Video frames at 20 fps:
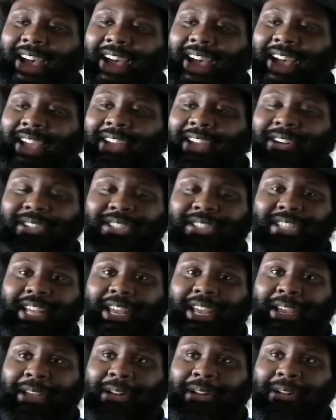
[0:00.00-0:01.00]
I
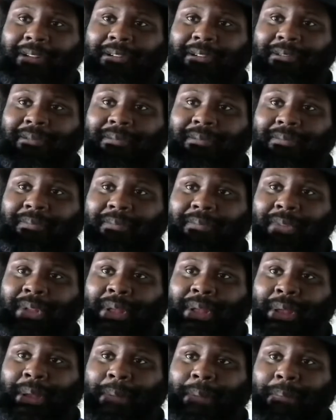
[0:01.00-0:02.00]
understand,
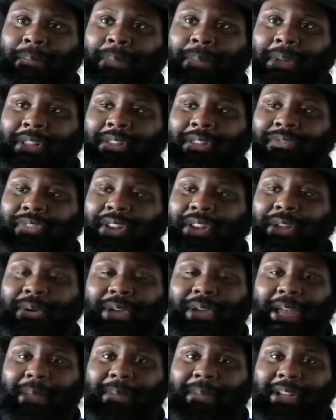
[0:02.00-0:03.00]
but the video
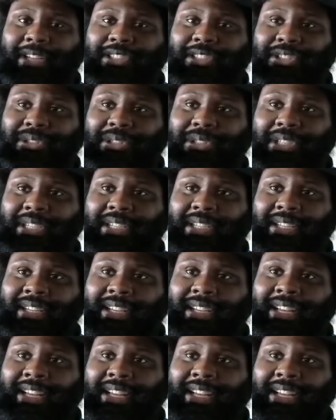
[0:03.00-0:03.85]
game industry